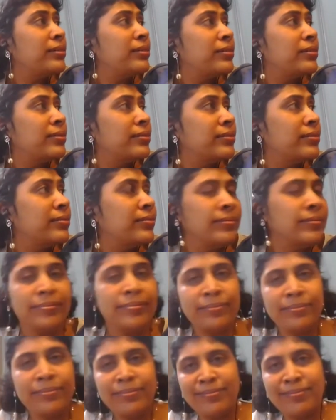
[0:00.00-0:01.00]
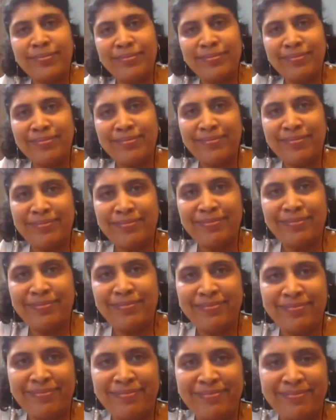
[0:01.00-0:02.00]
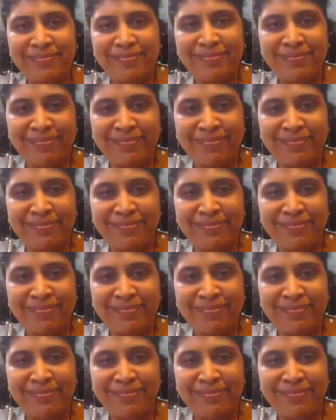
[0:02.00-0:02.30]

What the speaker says: The person shown says nothing.